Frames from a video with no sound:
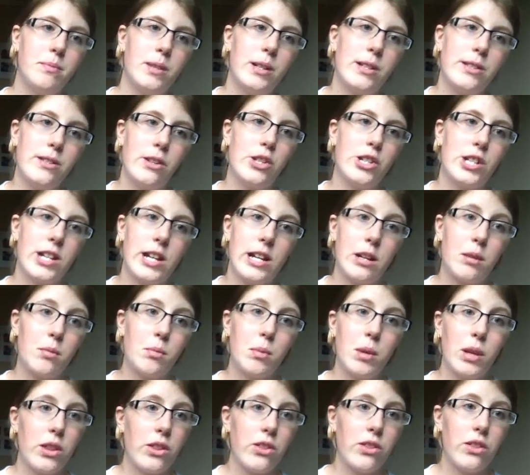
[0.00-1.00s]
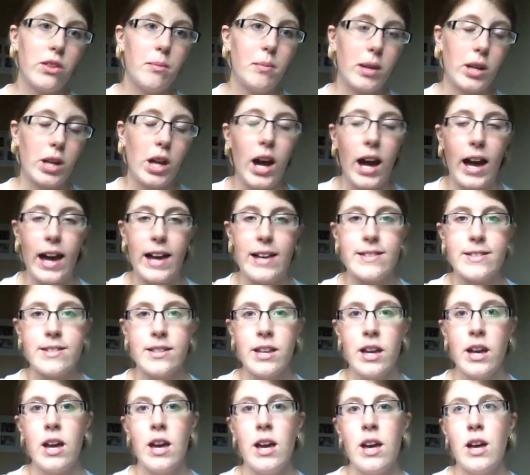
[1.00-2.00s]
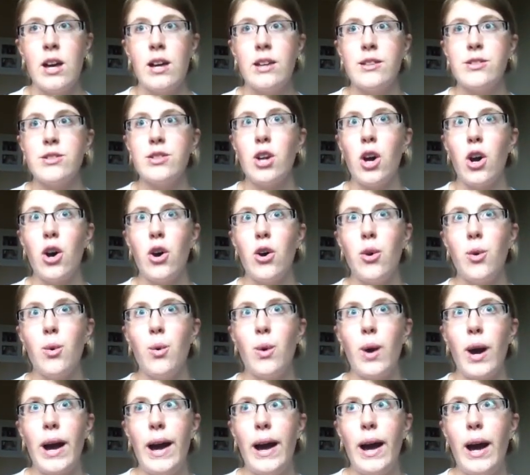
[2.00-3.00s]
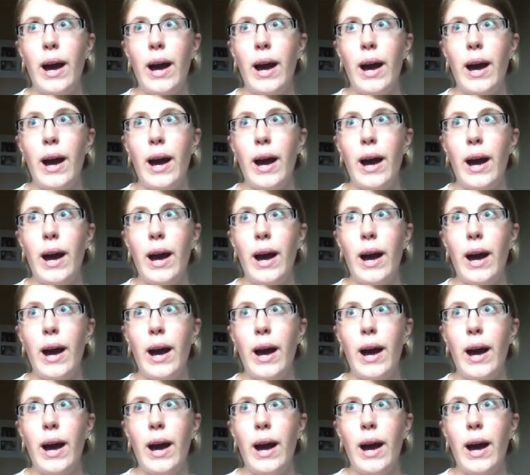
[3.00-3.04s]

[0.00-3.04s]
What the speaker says: associated with the Mackays. So